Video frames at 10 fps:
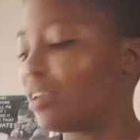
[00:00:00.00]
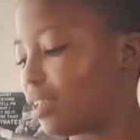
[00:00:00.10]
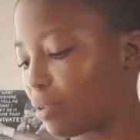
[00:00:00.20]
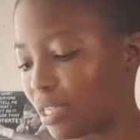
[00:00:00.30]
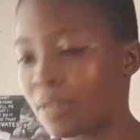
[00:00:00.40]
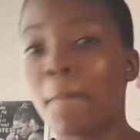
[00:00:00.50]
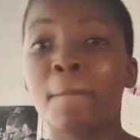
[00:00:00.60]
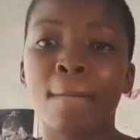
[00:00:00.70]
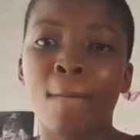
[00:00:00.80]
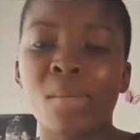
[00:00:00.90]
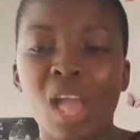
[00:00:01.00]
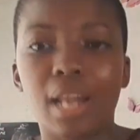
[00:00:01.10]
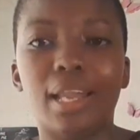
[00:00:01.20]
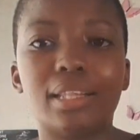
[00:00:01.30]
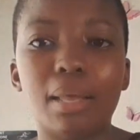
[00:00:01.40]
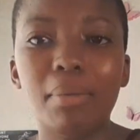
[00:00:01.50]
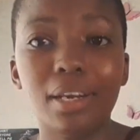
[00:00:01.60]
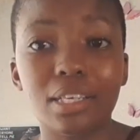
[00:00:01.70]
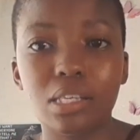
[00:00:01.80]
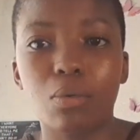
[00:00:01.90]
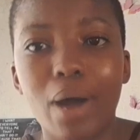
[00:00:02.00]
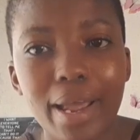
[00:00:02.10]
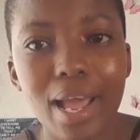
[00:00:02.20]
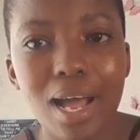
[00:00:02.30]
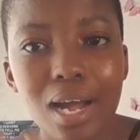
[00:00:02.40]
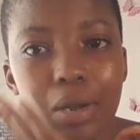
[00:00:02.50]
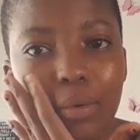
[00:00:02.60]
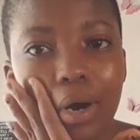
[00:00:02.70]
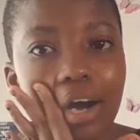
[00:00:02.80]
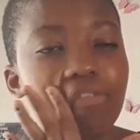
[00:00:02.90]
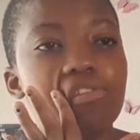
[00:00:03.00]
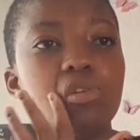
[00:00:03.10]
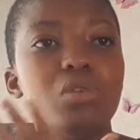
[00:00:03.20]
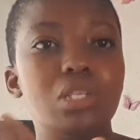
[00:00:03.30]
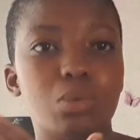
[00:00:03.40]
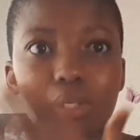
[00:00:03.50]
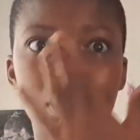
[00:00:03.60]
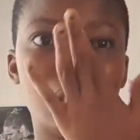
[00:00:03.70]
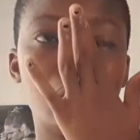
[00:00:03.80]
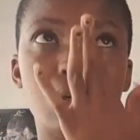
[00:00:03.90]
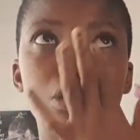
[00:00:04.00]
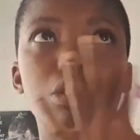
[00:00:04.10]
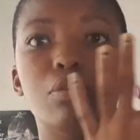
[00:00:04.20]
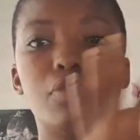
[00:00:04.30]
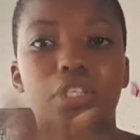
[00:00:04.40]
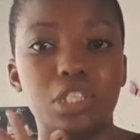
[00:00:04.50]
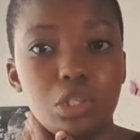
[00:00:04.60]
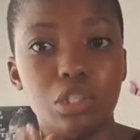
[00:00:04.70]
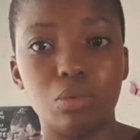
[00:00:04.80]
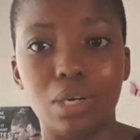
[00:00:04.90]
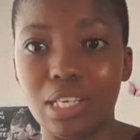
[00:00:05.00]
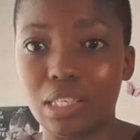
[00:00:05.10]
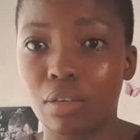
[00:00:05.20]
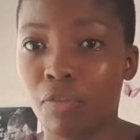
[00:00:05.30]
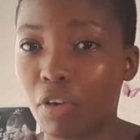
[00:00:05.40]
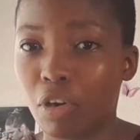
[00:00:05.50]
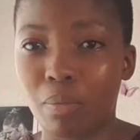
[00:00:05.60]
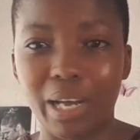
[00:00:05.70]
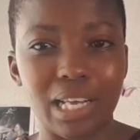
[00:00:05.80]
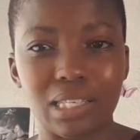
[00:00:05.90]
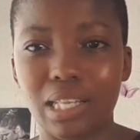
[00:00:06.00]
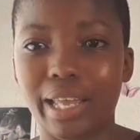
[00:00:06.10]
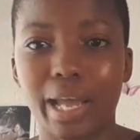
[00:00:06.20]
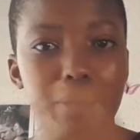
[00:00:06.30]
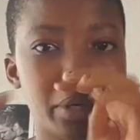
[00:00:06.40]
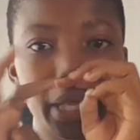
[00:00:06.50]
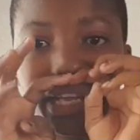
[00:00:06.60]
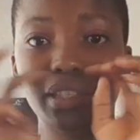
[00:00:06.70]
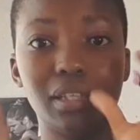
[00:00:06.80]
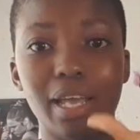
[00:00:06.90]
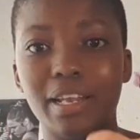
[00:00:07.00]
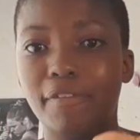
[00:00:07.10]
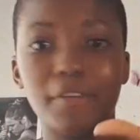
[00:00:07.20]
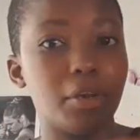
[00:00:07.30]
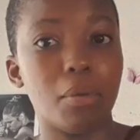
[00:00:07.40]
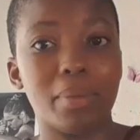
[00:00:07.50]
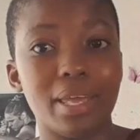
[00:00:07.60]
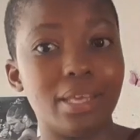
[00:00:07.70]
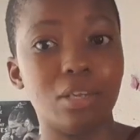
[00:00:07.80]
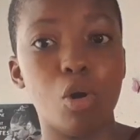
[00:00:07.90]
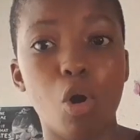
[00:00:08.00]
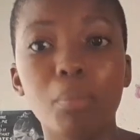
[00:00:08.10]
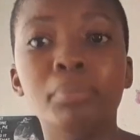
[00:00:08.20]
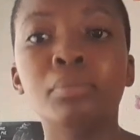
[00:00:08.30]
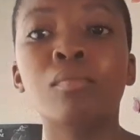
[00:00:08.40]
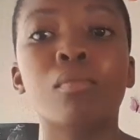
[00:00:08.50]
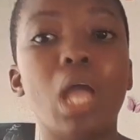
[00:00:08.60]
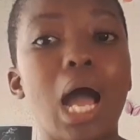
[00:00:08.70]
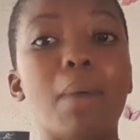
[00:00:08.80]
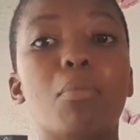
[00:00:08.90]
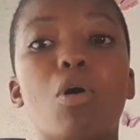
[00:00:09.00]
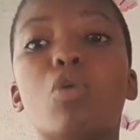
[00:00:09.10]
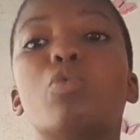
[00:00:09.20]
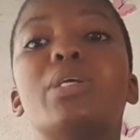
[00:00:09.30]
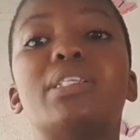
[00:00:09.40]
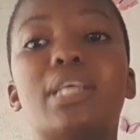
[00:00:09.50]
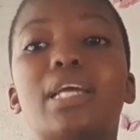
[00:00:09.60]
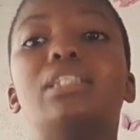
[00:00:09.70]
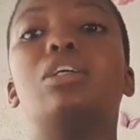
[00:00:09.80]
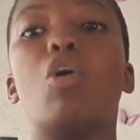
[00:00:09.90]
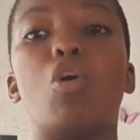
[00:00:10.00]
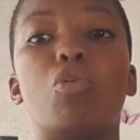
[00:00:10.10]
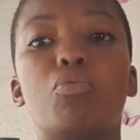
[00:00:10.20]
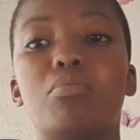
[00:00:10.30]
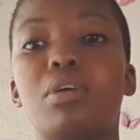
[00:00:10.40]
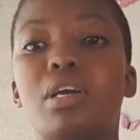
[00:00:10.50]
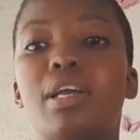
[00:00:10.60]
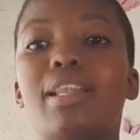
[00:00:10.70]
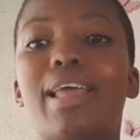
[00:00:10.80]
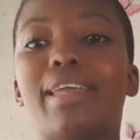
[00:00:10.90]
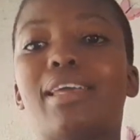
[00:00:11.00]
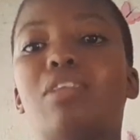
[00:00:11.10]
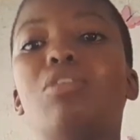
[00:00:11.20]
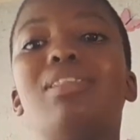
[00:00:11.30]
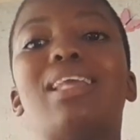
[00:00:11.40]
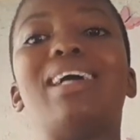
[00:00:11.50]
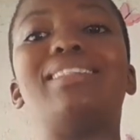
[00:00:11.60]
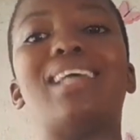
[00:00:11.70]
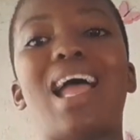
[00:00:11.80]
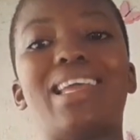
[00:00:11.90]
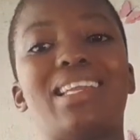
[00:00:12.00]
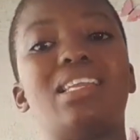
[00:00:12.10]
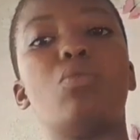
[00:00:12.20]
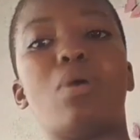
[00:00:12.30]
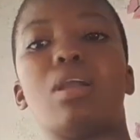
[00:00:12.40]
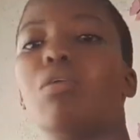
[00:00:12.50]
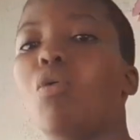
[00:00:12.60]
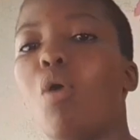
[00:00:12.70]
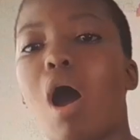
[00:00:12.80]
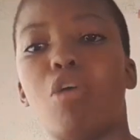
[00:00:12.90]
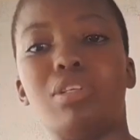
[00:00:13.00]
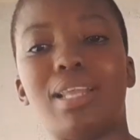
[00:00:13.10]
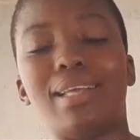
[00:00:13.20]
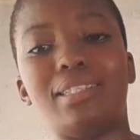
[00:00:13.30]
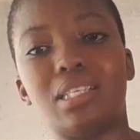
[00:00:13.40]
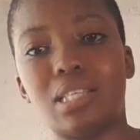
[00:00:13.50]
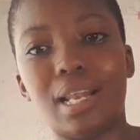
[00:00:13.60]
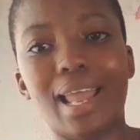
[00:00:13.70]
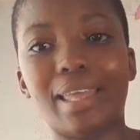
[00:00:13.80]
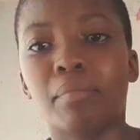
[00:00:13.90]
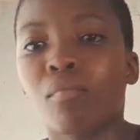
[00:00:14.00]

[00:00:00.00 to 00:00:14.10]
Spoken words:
anyways, like, the main reason why I've always wanted to go to varsity was freedom, guys. Like, I don't get any freedom here at home. I'm always at home. Like, not that I really want to go out. Like, just that, like,